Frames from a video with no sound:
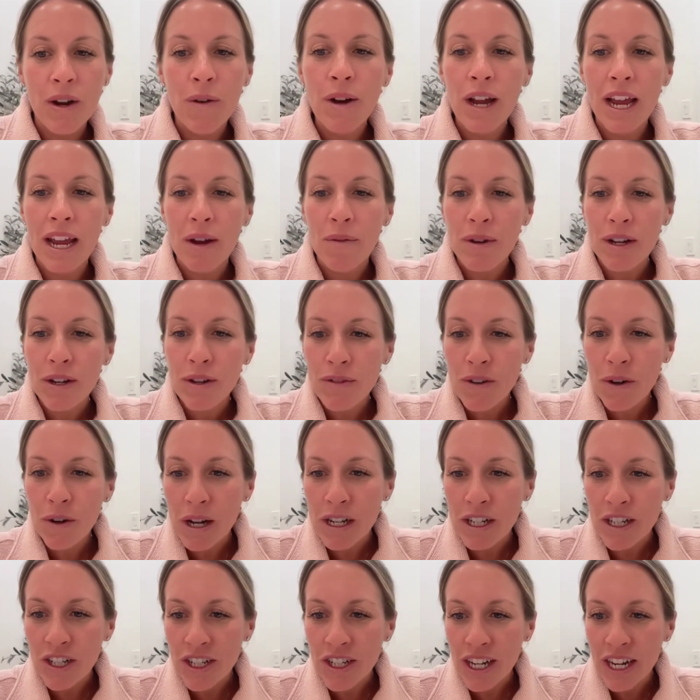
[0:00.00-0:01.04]
Okay, we do have a
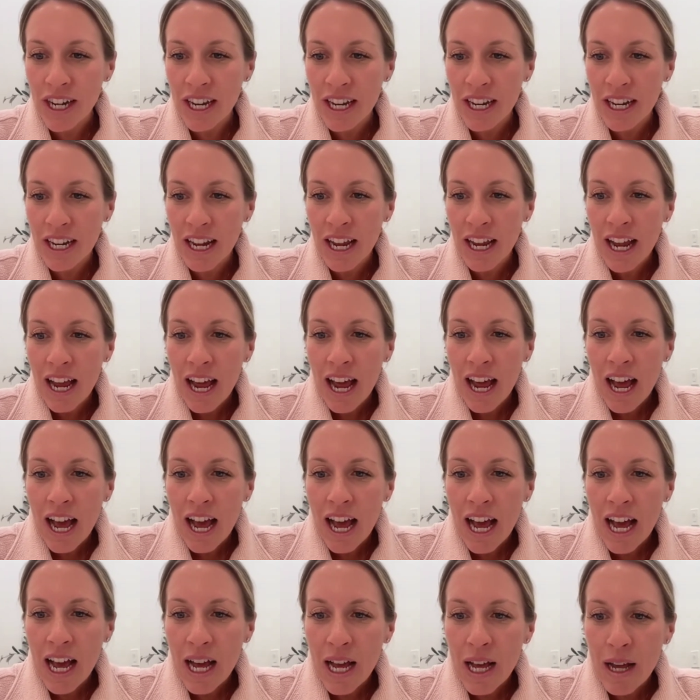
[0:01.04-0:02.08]
question.
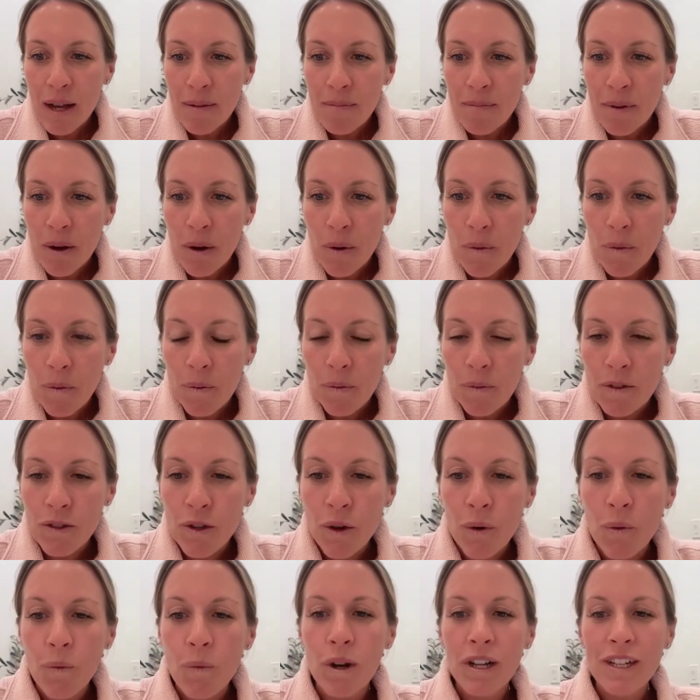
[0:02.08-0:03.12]

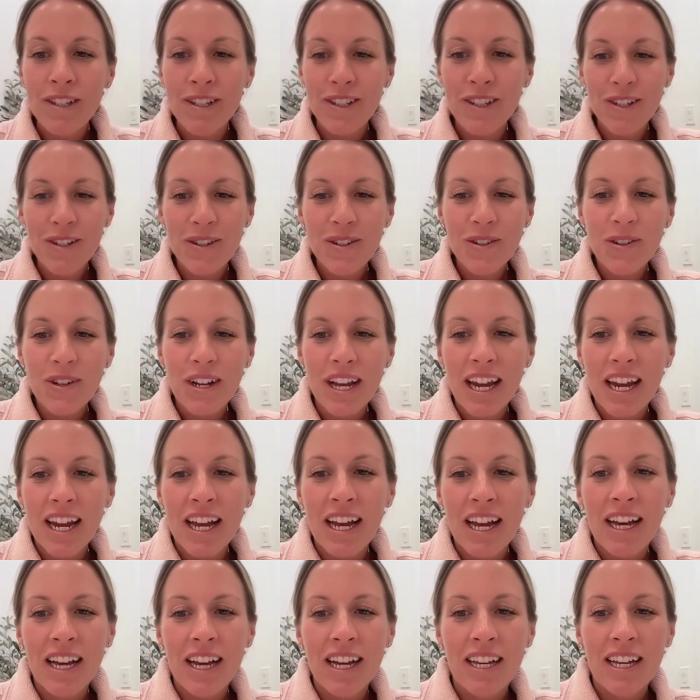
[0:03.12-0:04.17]
So once you're
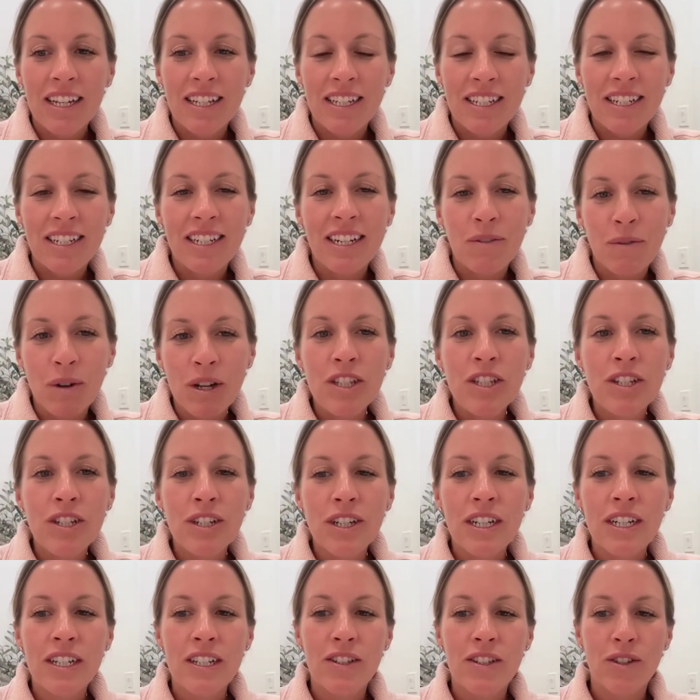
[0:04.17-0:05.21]

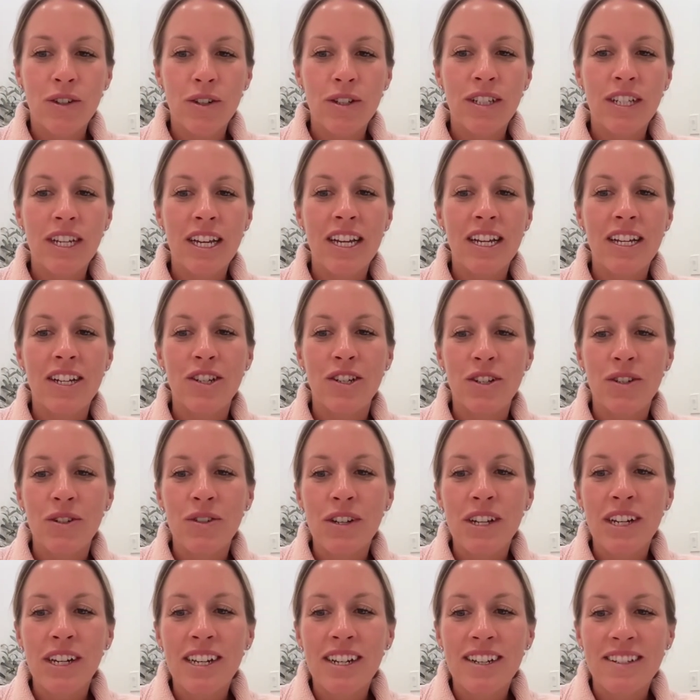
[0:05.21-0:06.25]
a consultant, do you
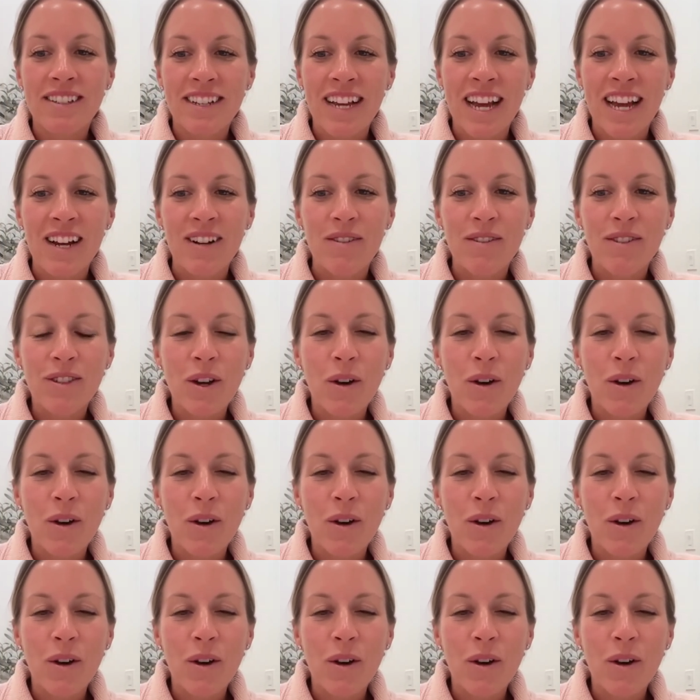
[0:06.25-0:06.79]
get a discount?